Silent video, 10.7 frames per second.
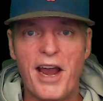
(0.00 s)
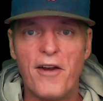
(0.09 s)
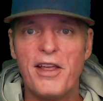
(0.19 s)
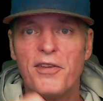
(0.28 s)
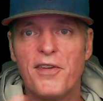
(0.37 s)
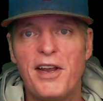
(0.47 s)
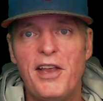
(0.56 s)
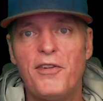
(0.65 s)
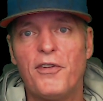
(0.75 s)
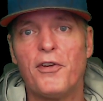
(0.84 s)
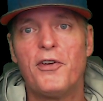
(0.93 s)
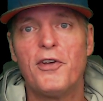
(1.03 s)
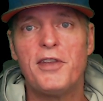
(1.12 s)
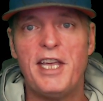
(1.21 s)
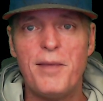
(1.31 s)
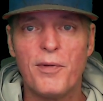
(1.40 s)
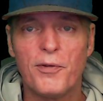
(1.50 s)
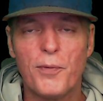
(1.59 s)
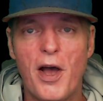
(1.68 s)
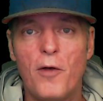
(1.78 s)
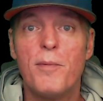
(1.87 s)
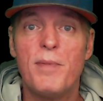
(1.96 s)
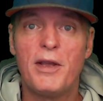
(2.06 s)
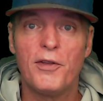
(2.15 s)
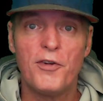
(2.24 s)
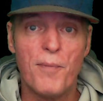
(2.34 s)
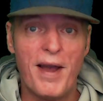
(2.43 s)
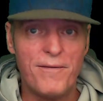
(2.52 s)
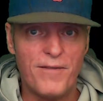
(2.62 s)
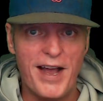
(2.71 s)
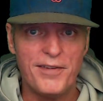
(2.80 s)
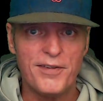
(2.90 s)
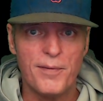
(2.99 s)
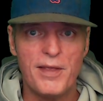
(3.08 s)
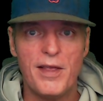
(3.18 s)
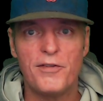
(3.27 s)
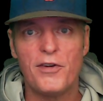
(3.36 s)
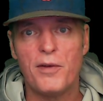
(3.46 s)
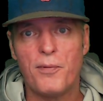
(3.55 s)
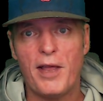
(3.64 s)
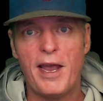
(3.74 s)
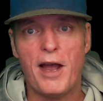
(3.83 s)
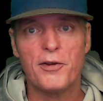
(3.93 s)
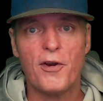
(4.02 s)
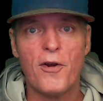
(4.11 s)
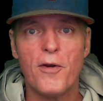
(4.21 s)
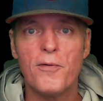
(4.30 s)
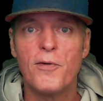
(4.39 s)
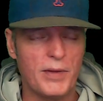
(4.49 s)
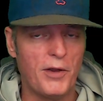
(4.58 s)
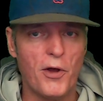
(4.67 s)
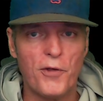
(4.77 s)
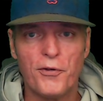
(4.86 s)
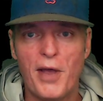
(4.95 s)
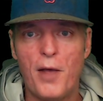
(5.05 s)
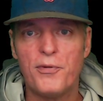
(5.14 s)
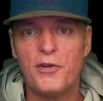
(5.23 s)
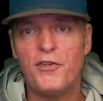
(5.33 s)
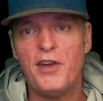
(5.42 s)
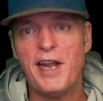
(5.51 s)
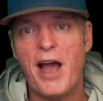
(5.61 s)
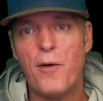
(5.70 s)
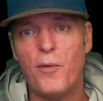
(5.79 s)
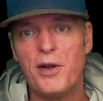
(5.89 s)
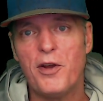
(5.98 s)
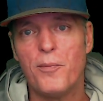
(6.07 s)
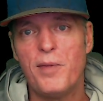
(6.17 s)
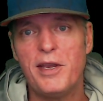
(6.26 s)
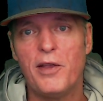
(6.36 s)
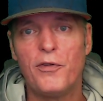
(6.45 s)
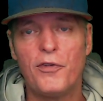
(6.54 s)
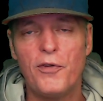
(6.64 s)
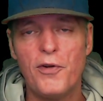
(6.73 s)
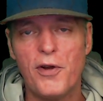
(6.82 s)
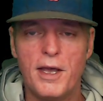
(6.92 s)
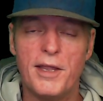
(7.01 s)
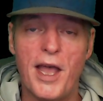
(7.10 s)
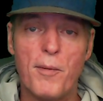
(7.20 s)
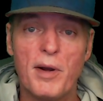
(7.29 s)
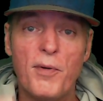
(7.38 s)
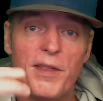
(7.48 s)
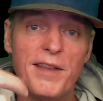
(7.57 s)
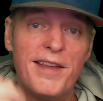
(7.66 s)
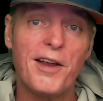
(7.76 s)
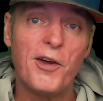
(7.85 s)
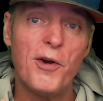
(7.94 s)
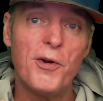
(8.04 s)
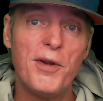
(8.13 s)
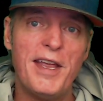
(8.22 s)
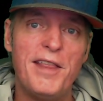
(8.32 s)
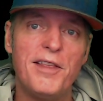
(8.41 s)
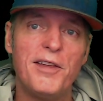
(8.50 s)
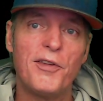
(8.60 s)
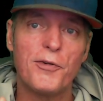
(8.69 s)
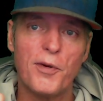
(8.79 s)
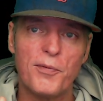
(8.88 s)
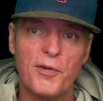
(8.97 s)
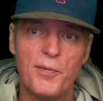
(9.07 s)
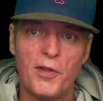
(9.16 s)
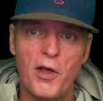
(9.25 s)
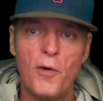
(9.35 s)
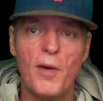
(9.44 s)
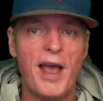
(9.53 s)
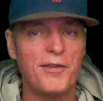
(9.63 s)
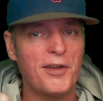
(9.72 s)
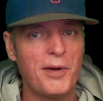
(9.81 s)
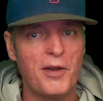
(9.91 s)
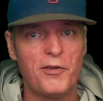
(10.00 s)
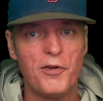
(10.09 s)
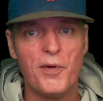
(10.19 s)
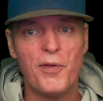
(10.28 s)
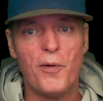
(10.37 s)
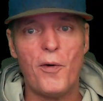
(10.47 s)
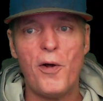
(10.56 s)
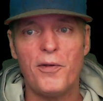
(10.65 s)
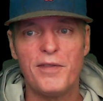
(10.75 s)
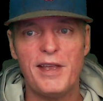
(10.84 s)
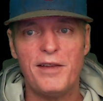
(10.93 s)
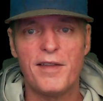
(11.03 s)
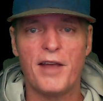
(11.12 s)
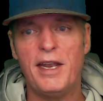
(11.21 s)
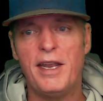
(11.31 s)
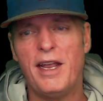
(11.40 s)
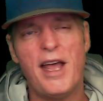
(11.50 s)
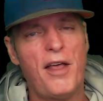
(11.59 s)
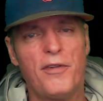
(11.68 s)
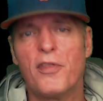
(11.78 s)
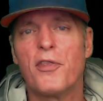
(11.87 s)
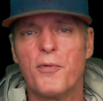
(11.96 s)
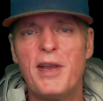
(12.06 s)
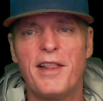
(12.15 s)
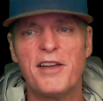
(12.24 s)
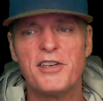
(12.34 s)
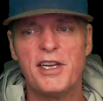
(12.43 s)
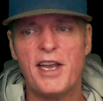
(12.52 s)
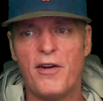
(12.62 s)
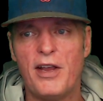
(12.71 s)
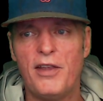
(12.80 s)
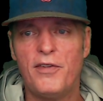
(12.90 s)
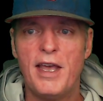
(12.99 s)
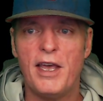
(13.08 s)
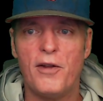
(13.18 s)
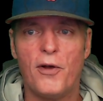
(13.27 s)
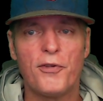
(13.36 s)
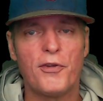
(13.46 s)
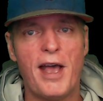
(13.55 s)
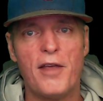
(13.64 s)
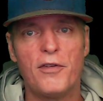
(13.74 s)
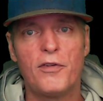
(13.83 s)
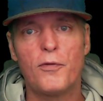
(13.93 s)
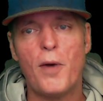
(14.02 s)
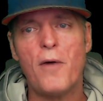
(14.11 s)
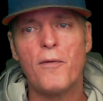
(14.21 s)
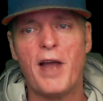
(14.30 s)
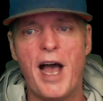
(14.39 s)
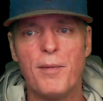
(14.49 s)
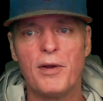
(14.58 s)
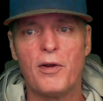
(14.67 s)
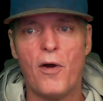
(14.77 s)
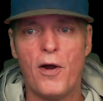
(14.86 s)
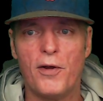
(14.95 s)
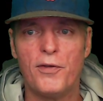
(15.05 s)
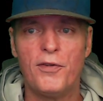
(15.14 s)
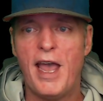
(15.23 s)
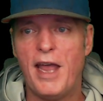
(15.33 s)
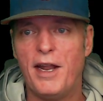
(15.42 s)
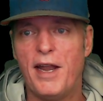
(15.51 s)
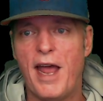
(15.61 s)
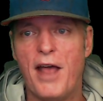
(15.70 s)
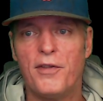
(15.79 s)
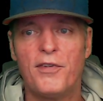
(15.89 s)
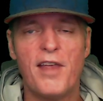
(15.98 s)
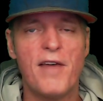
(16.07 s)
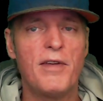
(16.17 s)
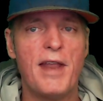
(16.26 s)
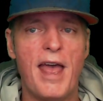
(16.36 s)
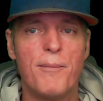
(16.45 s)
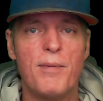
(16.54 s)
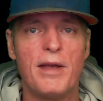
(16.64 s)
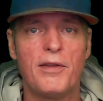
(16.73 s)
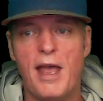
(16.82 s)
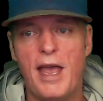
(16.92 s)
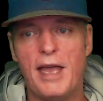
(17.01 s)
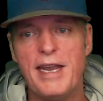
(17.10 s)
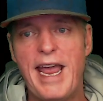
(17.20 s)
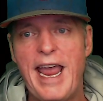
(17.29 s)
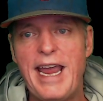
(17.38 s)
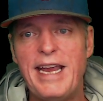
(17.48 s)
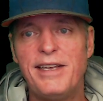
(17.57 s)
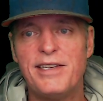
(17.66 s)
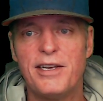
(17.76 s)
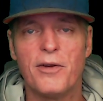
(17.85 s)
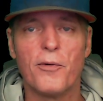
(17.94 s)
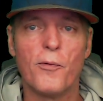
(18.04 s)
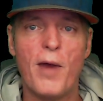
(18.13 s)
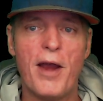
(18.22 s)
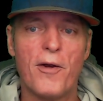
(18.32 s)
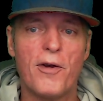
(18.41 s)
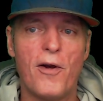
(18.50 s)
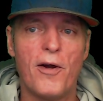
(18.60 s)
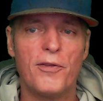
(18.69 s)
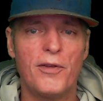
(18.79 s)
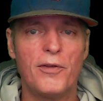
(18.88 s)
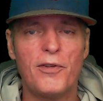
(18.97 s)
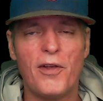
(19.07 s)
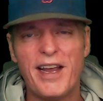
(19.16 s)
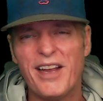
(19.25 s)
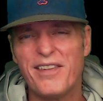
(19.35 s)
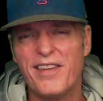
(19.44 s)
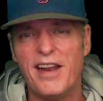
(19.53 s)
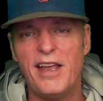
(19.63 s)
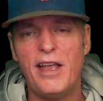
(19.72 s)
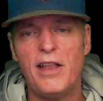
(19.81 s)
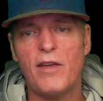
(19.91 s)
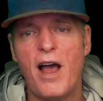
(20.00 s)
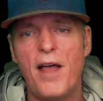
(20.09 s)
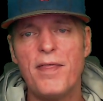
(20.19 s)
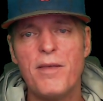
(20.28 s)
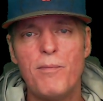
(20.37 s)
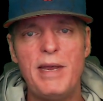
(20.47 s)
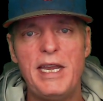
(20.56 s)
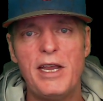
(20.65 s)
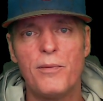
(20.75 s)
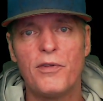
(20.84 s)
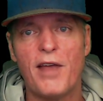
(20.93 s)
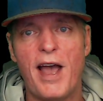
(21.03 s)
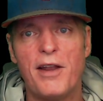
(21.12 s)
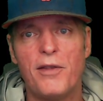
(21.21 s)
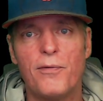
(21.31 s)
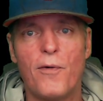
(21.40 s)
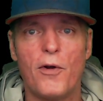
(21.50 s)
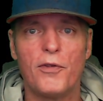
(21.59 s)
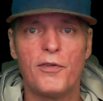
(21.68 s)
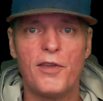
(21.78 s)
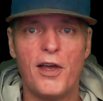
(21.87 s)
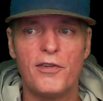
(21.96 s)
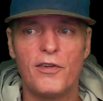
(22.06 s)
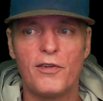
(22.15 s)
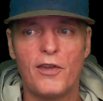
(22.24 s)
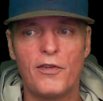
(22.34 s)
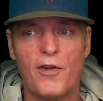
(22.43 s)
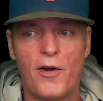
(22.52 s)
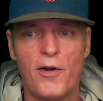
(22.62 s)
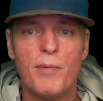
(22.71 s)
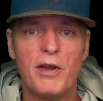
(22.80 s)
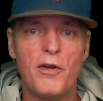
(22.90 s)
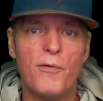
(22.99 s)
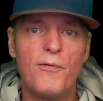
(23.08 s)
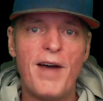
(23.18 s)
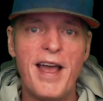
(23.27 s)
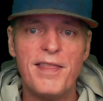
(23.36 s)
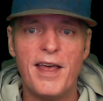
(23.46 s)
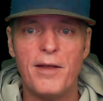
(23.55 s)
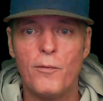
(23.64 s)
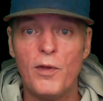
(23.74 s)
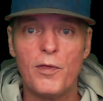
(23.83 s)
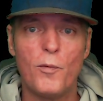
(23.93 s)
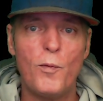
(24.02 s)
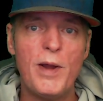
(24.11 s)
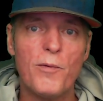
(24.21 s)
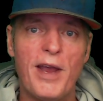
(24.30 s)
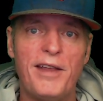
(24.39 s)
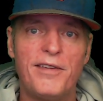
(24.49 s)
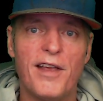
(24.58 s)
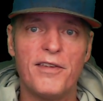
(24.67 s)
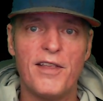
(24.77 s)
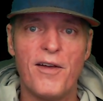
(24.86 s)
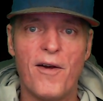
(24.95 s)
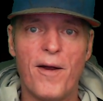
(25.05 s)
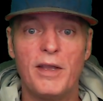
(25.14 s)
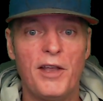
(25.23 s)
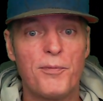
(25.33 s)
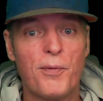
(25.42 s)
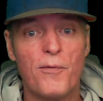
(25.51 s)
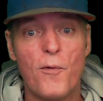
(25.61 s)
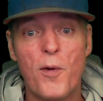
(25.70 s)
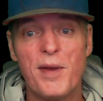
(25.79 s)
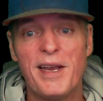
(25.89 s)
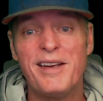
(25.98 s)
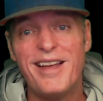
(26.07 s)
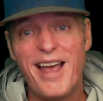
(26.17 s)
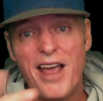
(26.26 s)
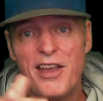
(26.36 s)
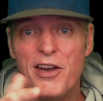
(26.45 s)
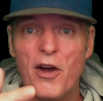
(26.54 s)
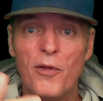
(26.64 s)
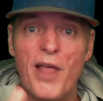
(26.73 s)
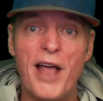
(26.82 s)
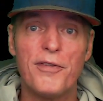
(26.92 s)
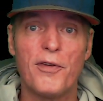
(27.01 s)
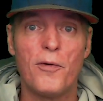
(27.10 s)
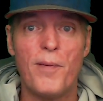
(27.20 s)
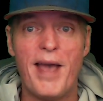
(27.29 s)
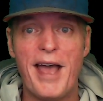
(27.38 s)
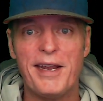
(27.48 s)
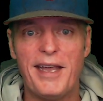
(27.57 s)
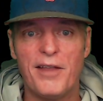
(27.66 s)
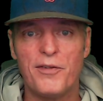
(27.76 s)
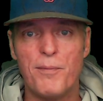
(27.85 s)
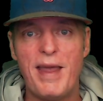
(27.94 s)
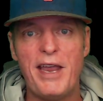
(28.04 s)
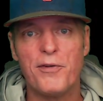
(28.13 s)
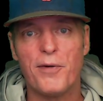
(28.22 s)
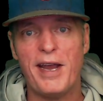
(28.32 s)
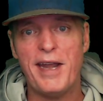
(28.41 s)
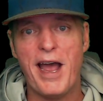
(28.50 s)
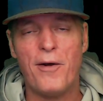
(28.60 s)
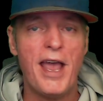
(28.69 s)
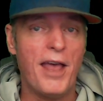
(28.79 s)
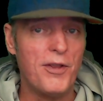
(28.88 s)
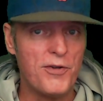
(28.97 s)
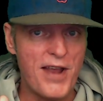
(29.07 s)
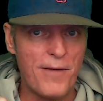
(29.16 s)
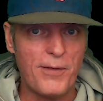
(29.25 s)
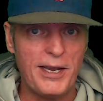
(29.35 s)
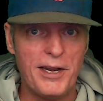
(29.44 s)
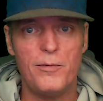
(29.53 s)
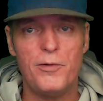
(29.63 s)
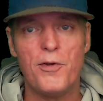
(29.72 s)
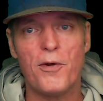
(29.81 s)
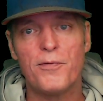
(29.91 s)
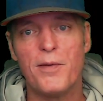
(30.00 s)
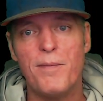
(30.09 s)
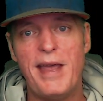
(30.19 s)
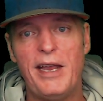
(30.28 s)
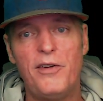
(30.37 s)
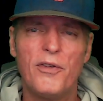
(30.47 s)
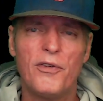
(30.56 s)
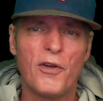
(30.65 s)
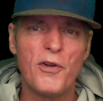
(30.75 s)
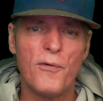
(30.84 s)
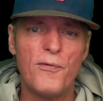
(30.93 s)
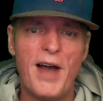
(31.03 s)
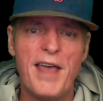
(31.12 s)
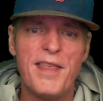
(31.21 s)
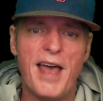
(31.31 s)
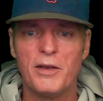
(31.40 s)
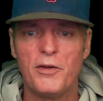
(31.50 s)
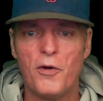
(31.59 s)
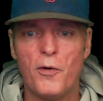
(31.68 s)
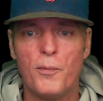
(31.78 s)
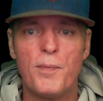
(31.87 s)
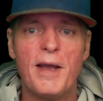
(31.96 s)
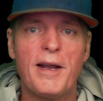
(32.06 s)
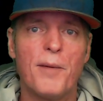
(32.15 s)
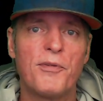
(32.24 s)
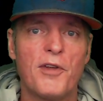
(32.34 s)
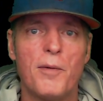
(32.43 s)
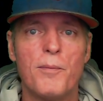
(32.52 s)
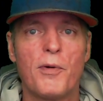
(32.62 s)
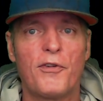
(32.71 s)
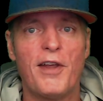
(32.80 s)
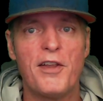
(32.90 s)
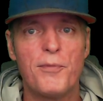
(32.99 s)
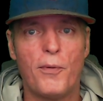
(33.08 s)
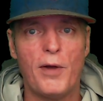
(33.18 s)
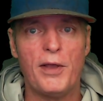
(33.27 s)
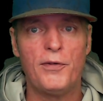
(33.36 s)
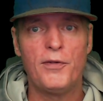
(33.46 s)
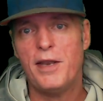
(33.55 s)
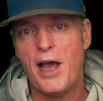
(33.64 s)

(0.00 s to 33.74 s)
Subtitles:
Carrion Studies is a good keep as well, because you might find something that you could play on curve. It also helps you cheat out one of your minions sooner. Now I'm going to put the deck code in the description below, as I'm going to do with all of these decks. It has 3 legendaries. It also has 12 common cards, and it has 7 epics and 8 rare cards. So like I said, it's on the medium side as far as dust is concerned, but you'll find that with the win rates as they are, it's performing, not so bad against mage right now, and they're definitely going to nerf the mage. So you'll find that you'll pick up some percentage points.